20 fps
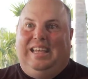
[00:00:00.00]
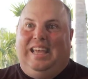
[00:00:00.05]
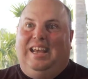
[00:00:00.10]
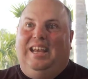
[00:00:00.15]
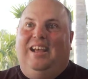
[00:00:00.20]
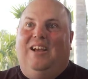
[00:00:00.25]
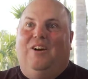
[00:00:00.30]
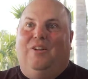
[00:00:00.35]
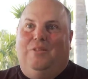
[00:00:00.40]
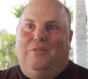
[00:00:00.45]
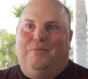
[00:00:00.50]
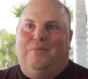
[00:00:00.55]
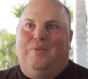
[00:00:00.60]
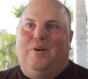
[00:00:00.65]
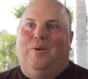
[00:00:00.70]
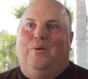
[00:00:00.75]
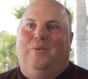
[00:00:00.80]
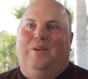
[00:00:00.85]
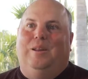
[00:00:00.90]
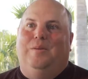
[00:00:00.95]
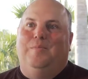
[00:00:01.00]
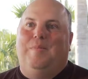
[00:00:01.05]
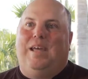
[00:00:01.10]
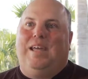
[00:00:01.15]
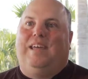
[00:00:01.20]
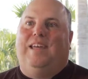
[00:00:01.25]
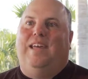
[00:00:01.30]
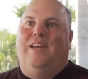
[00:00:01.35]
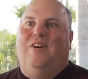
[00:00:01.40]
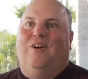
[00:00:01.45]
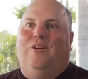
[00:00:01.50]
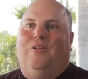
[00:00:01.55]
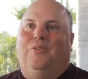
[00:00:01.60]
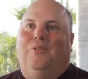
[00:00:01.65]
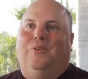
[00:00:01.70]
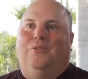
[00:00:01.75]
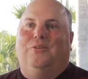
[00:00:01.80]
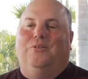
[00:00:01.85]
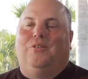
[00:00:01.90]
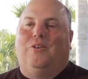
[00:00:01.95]
getting on the phone and making
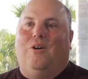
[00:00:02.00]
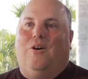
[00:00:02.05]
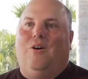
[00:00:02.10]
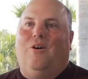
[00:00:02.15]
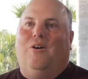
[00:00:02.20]
all those